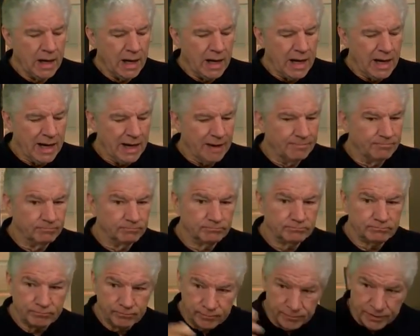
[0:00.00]

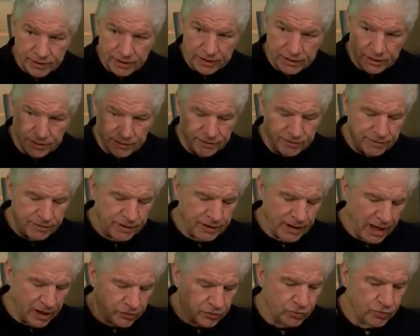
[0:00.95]
um, the, the
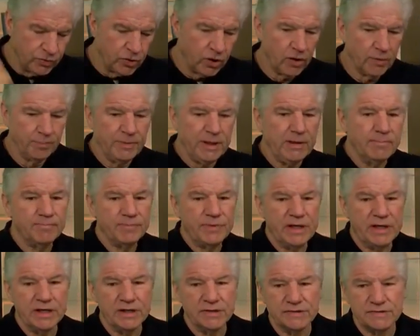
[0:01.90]
doctor who called me,
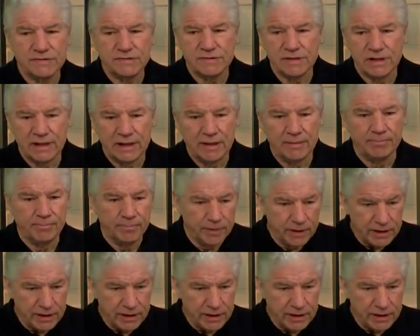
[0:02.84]
his, uh,